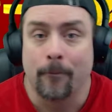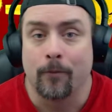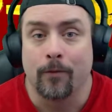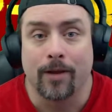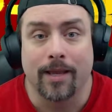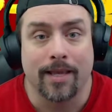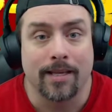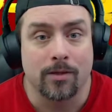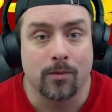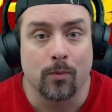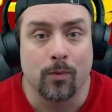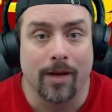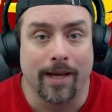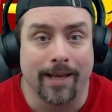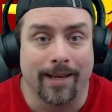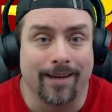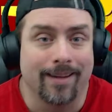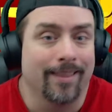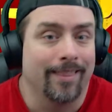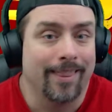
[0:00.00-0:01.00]
Guess what?
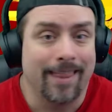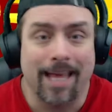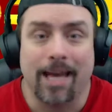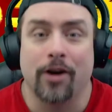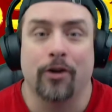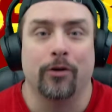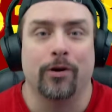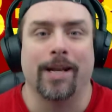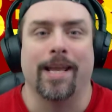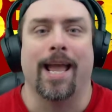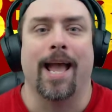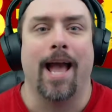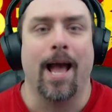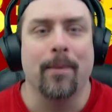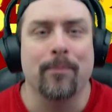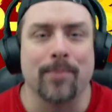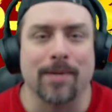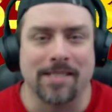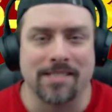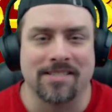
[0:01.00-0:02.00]
That already
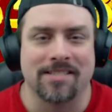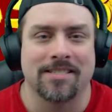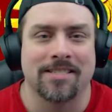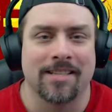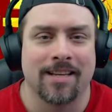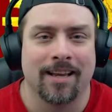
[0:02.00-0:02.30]
happens.